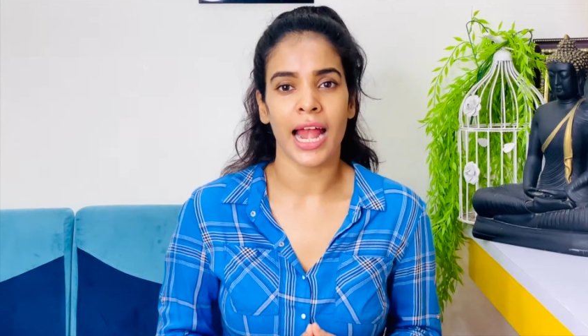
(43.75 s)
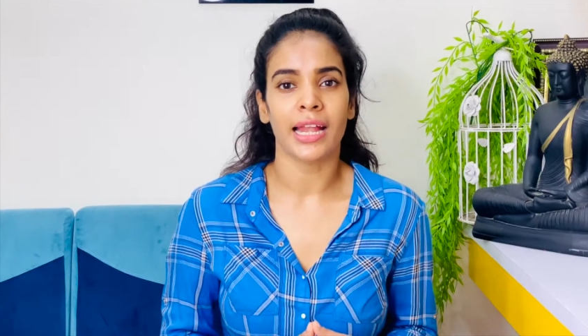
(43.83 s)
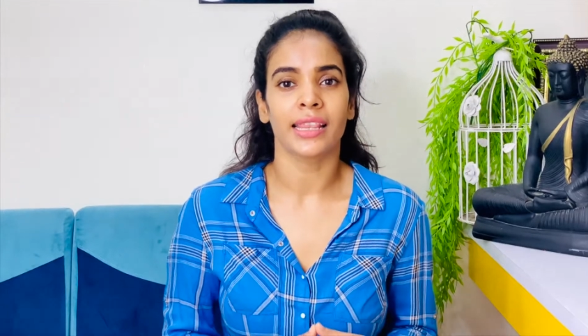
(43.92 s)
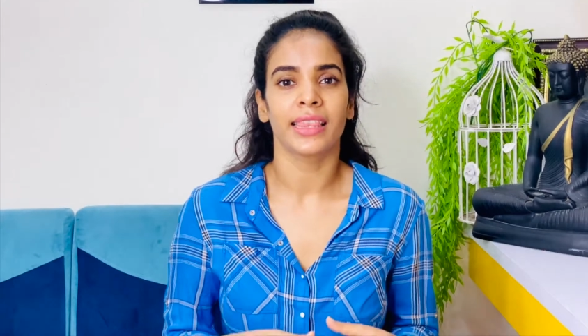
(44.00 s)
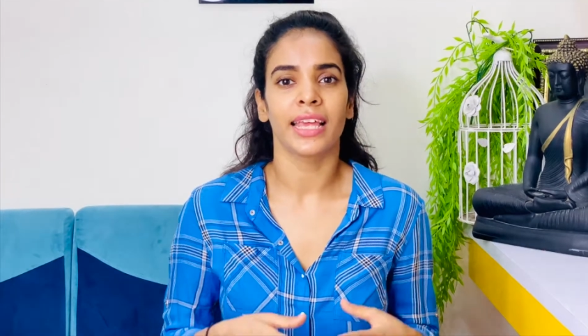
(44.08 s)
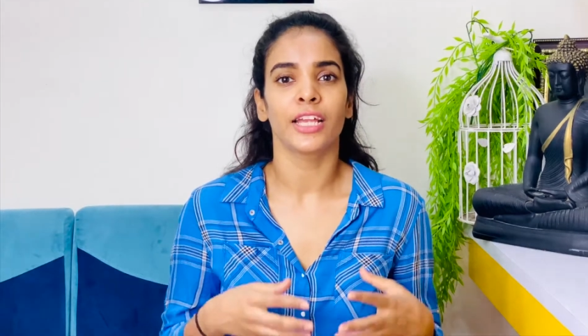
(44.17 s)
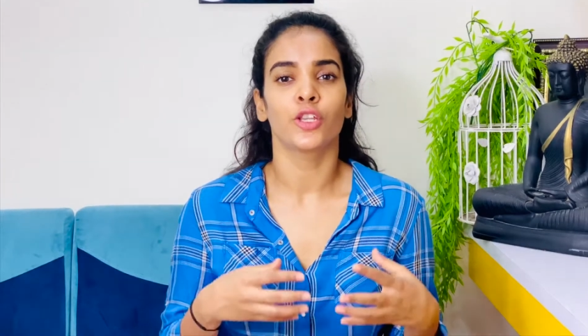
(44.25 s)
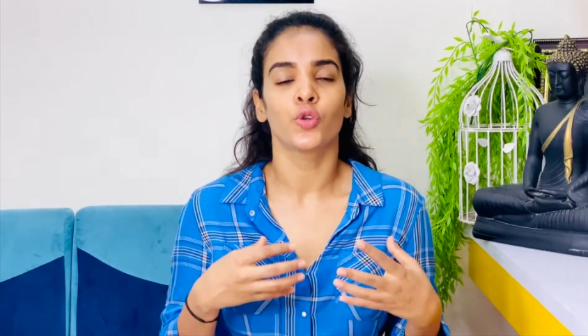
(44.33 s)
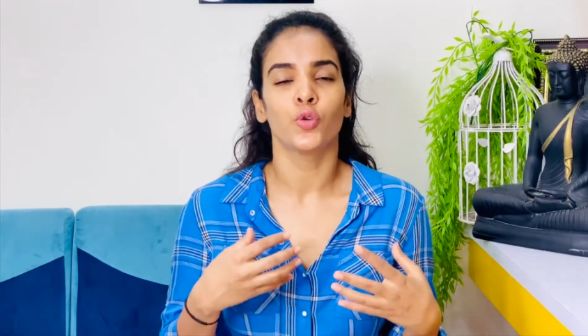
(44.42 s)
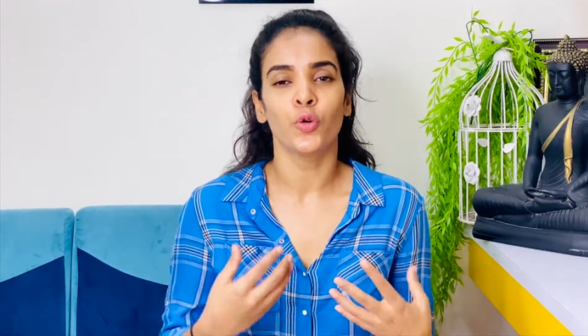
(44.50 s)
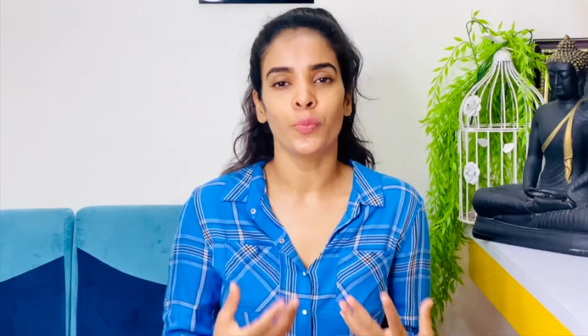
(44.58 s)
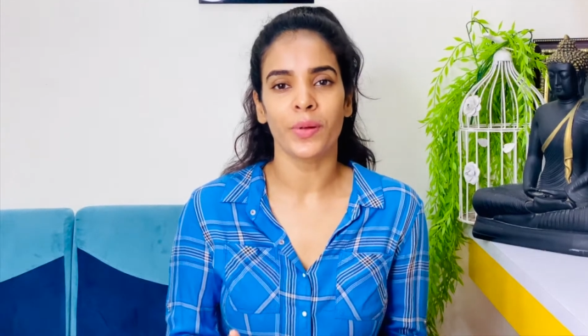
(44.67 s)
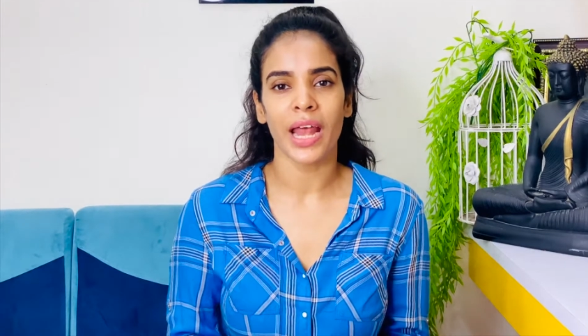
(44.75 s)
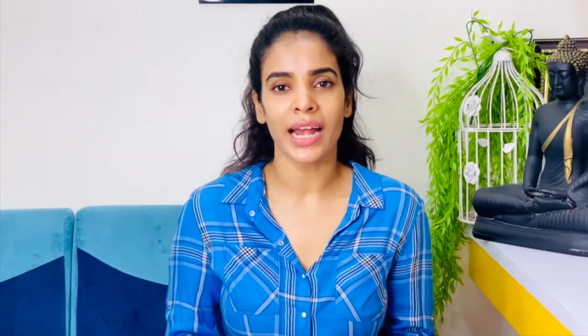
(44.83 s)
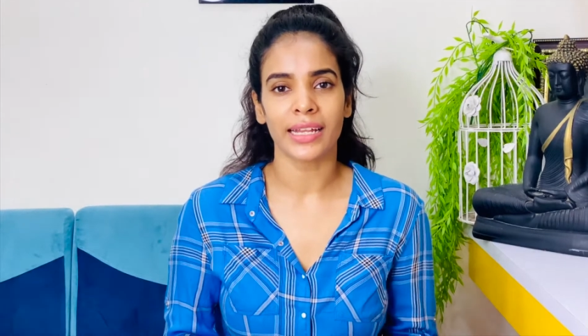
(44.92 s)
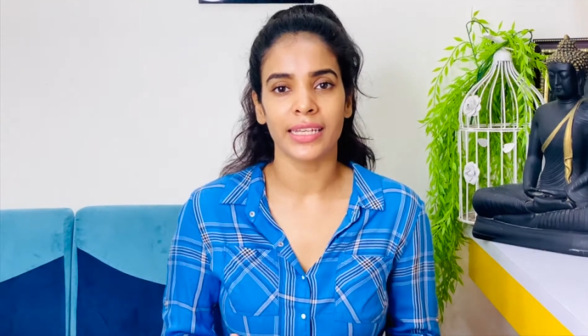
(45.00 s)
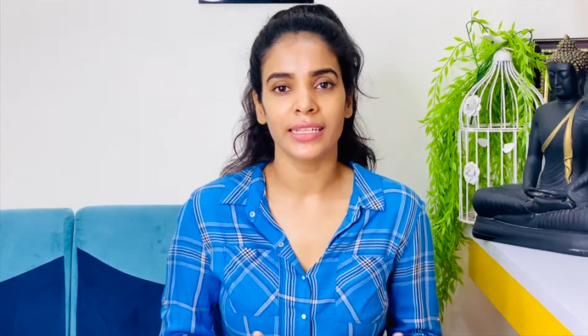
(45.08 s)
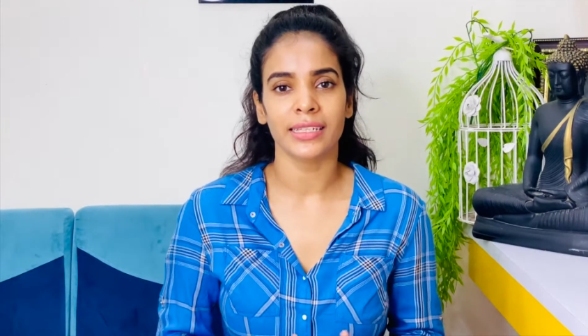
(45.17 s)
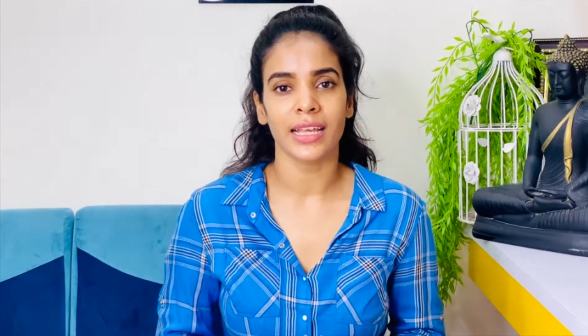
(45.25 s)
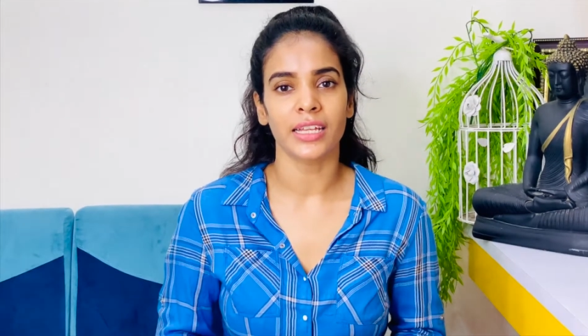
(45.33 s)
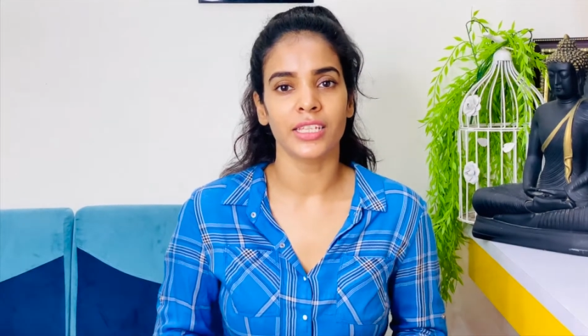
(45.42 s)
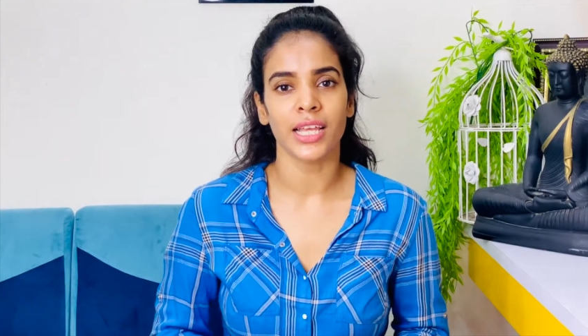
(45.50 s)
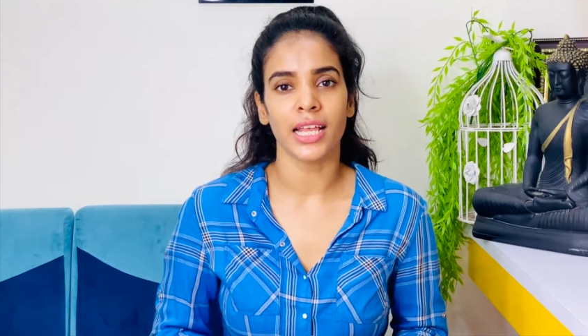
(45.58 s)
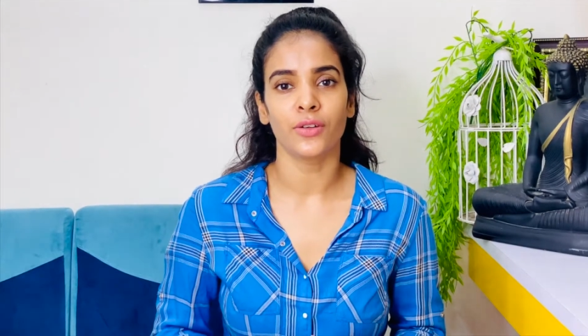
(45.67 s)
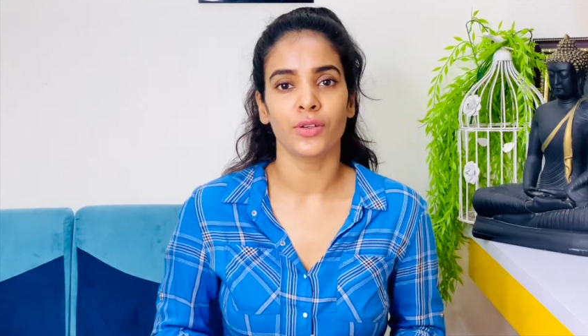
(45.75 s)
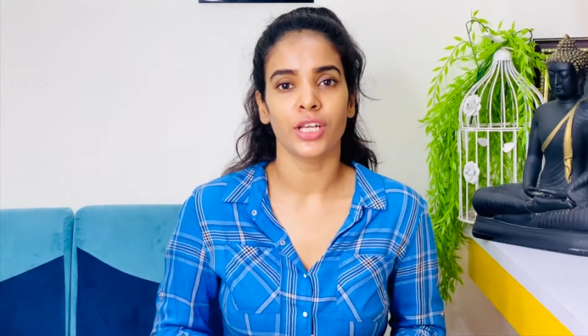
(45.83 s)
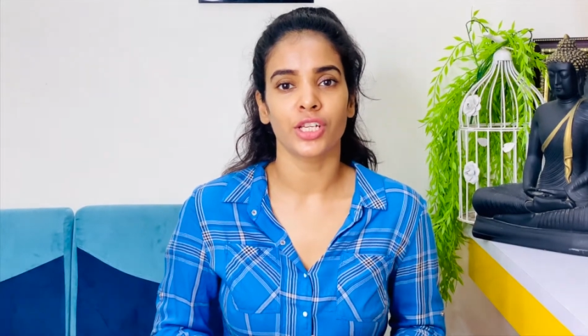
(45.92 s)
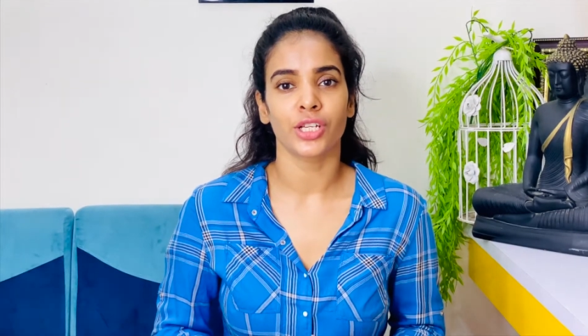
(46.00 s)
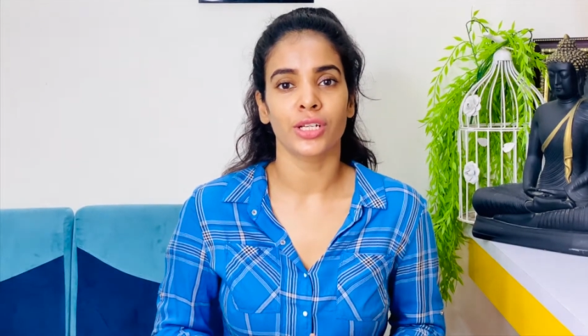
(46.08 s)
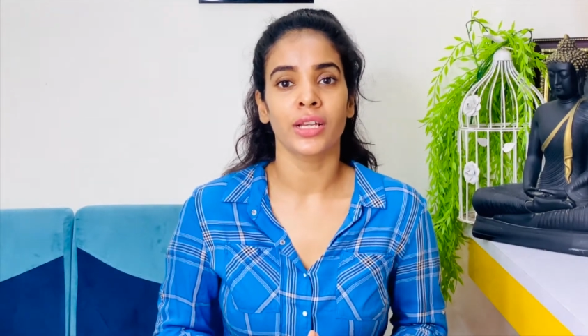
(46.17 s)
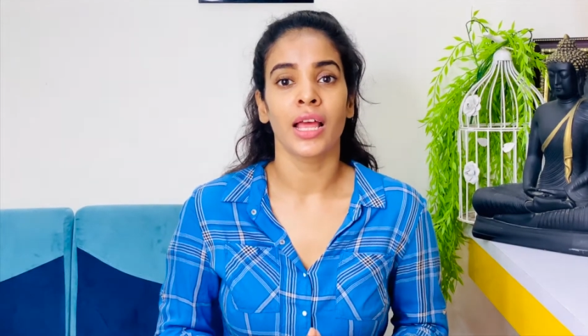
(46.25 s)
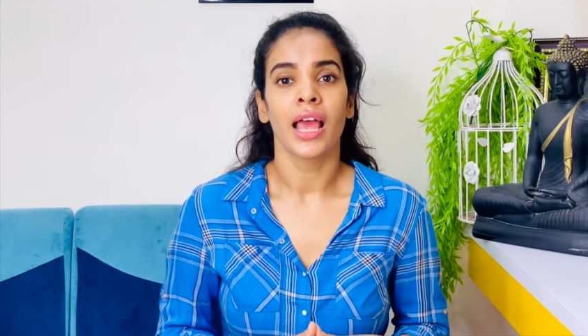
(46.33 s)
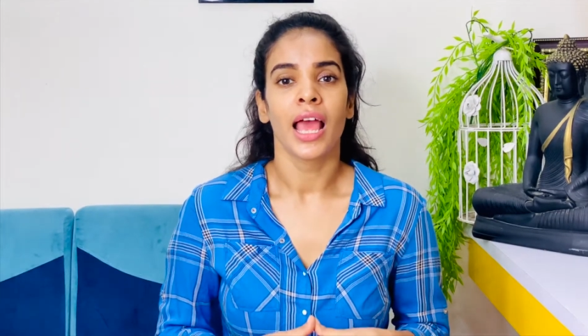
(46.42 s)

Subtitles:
and they do practice sun salutation